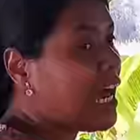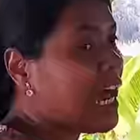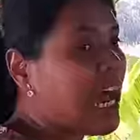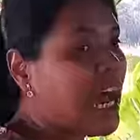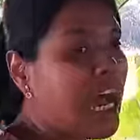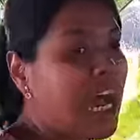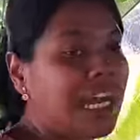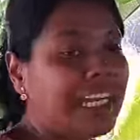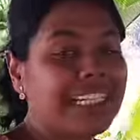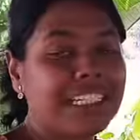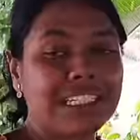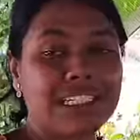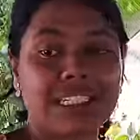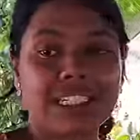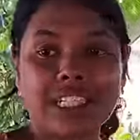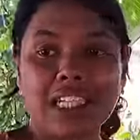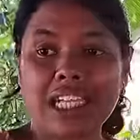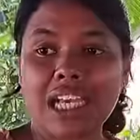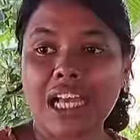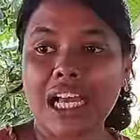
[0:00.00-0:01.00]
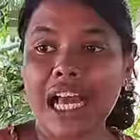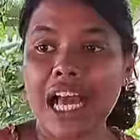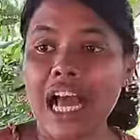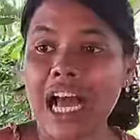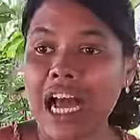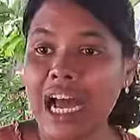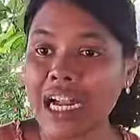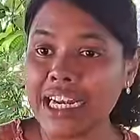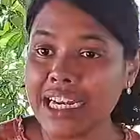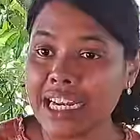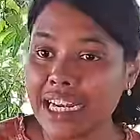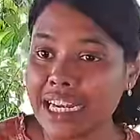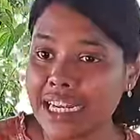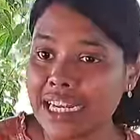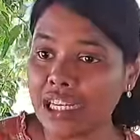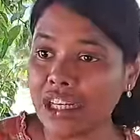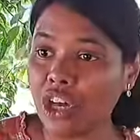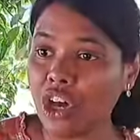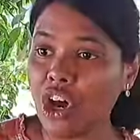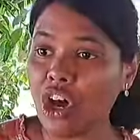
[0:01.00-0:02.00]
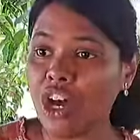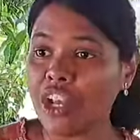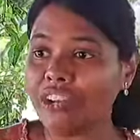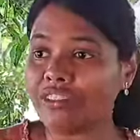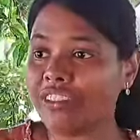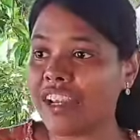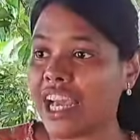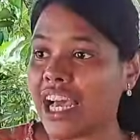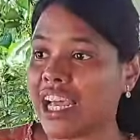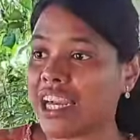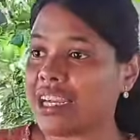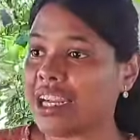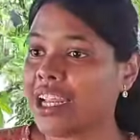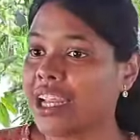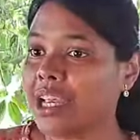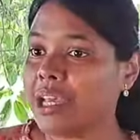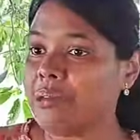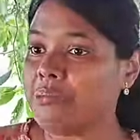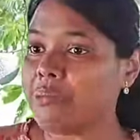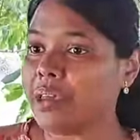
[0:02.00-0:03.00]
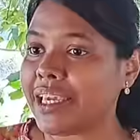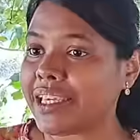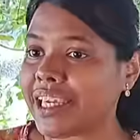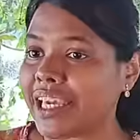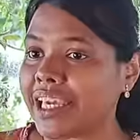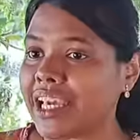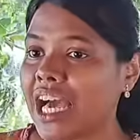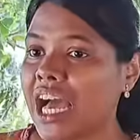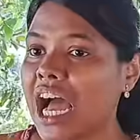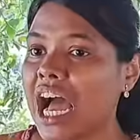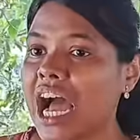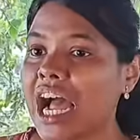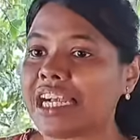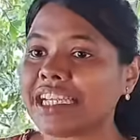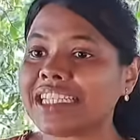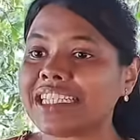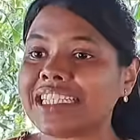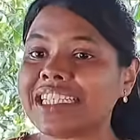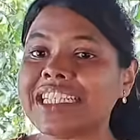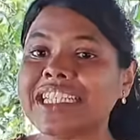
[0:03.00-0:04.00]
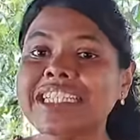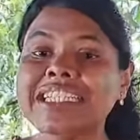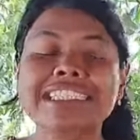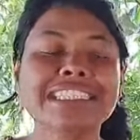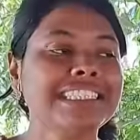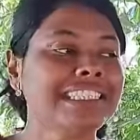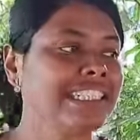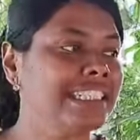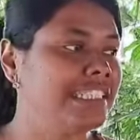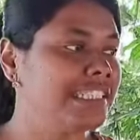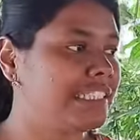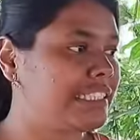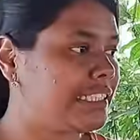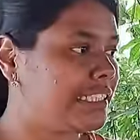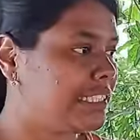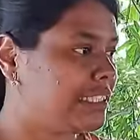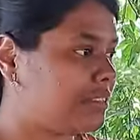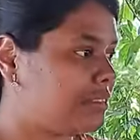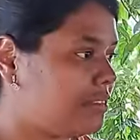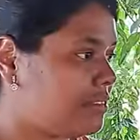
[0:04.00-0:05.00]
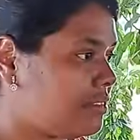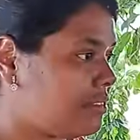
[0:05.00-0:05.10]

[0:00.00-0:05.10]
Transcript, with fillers: a heart hardened or we are making a heart insensitive.